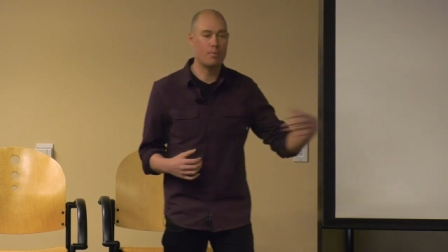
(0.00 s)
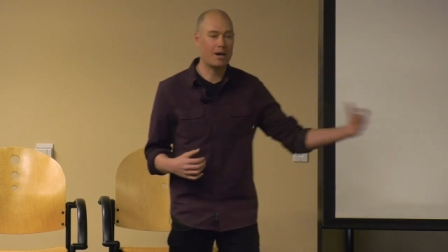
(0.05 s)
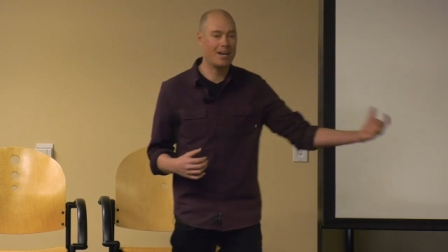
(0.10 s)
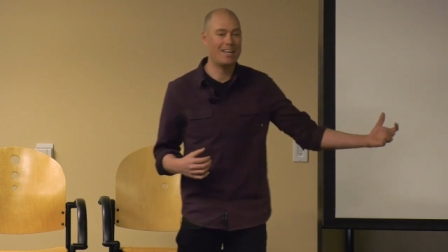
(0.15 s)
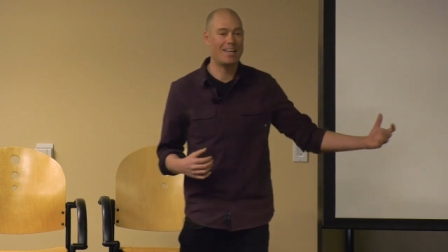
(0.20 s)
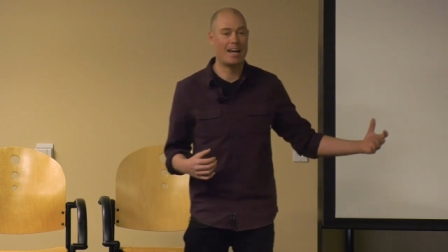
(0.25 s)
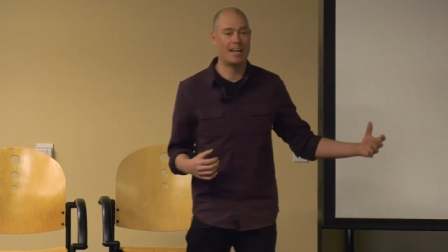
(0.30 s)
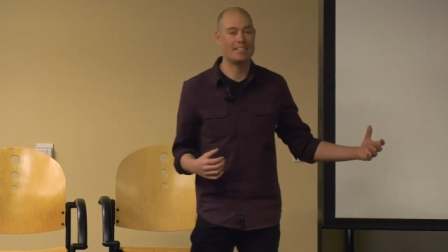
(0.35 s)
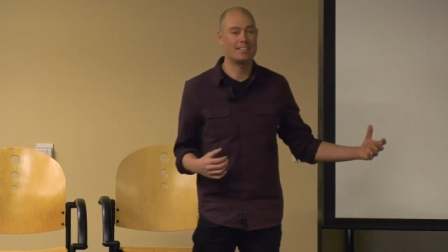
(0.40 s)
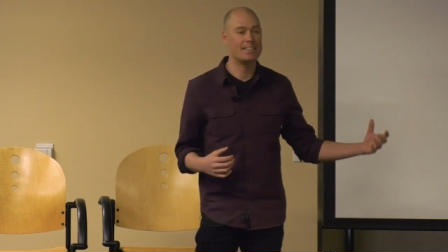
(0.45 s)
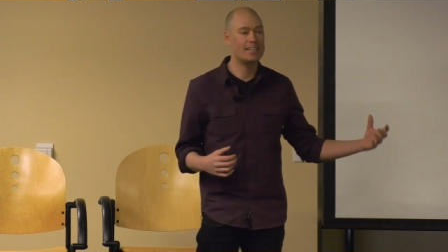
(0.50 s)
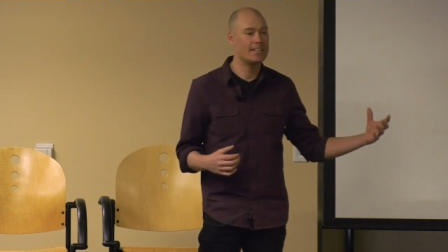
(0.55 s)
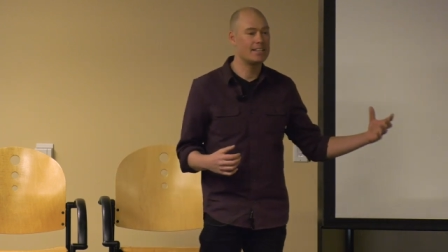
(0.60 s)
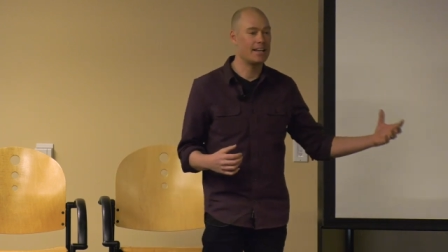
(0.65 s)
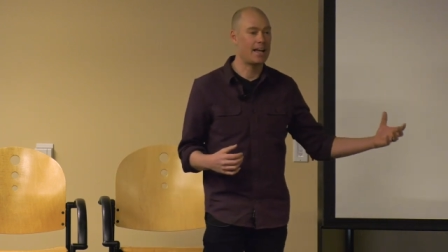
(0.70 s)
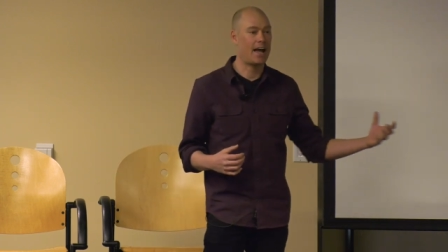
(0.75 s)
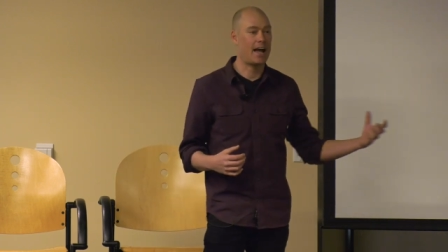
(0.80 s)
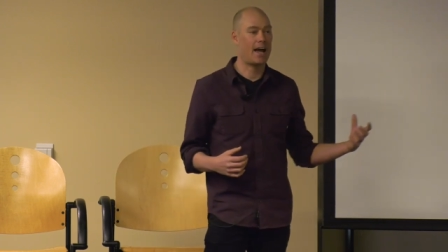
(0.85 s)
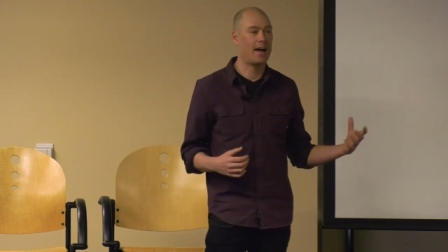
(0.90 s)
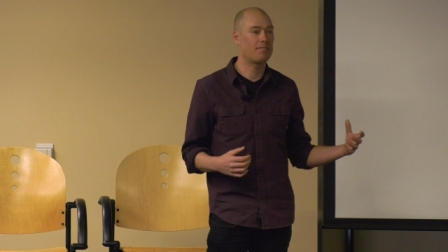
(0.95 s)
money I
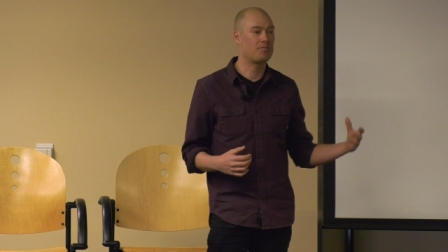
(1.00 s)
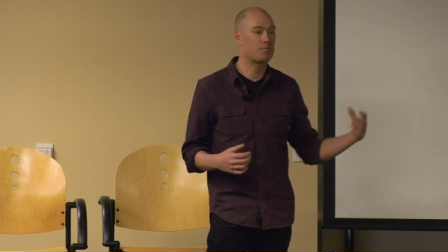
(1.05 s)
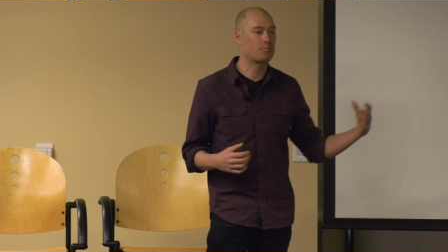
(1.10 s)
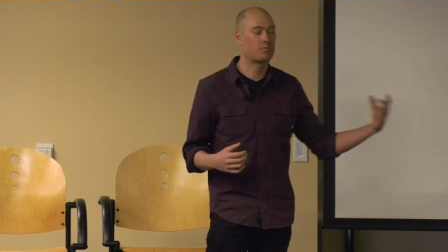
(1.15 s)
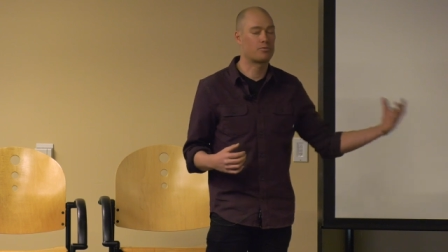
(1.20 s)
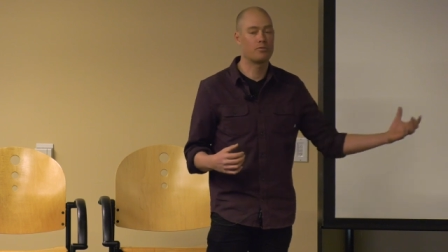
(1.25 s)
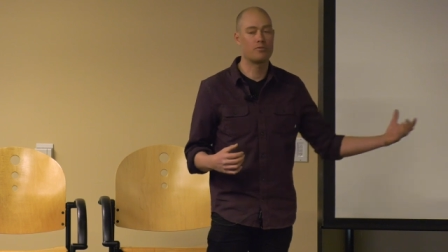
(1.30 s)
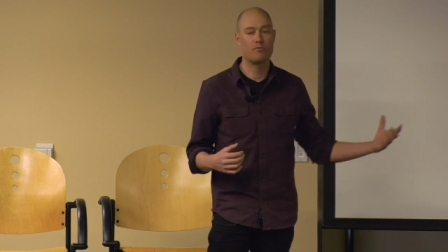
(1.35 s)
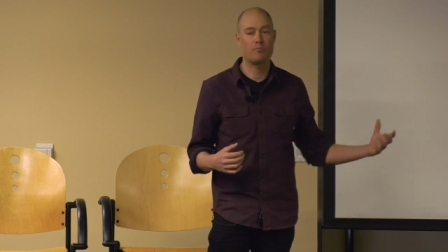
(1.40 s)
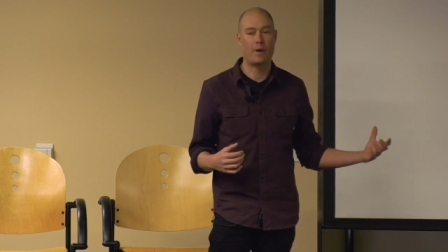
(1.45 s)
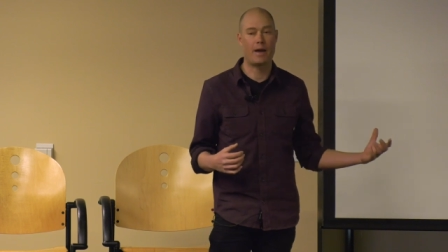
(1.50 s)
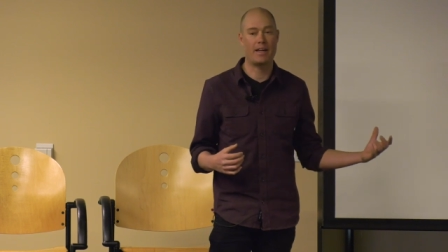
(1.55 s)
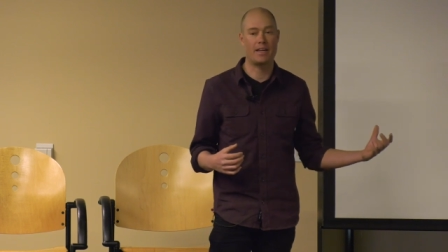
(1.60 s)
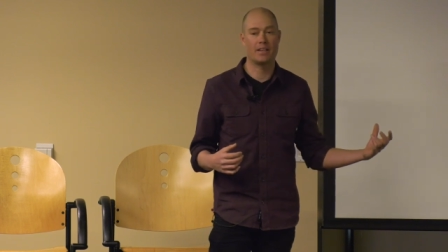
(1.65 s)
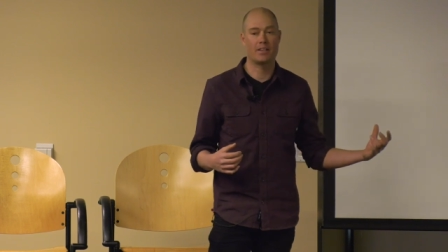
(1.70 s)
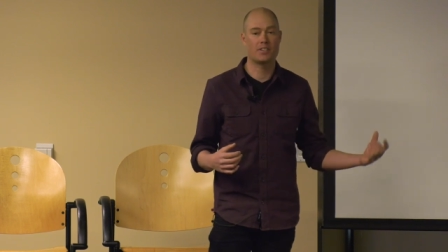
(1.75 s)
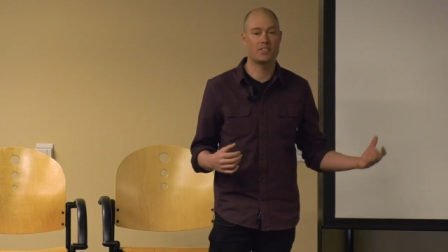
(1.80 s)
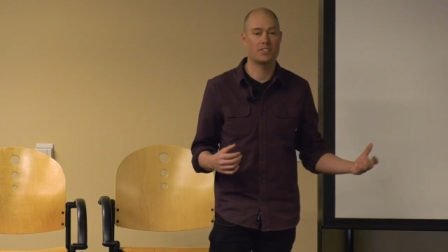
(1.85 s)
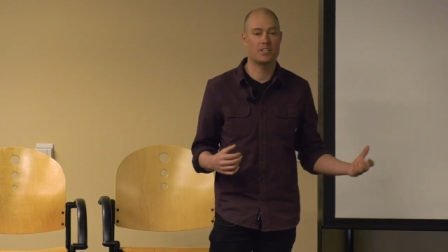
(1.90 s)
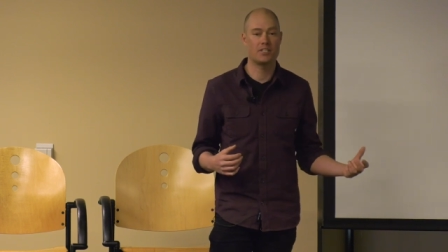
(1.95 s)
didn't have to prove my
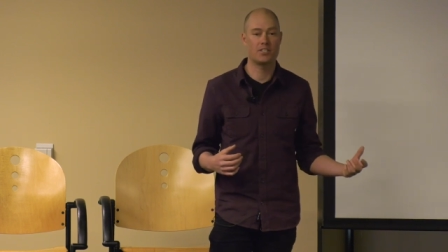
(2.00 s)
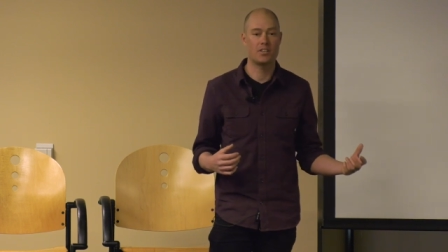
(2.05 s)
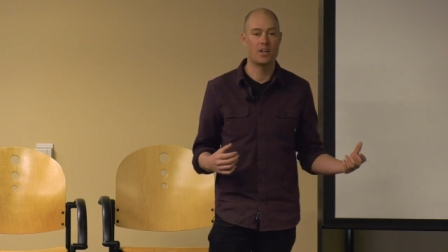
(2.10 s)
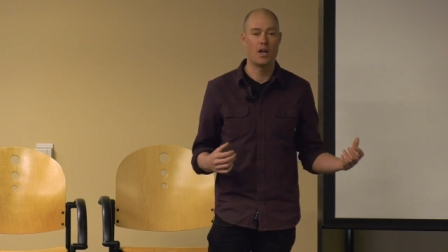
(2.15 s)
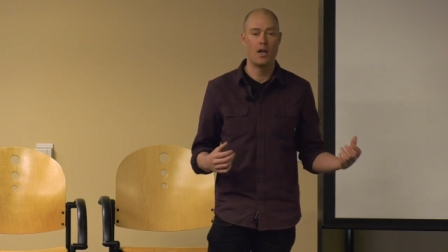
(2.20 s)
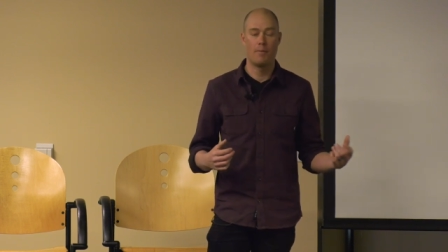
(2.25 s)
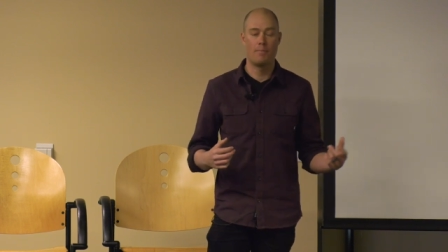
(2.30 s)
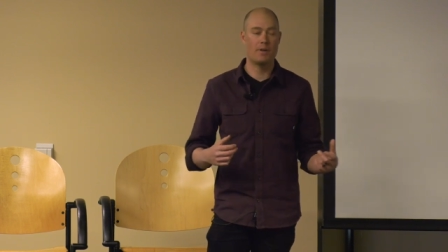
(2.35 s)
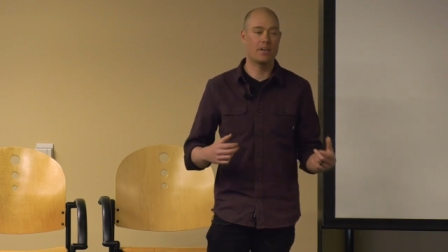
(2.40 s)
innocence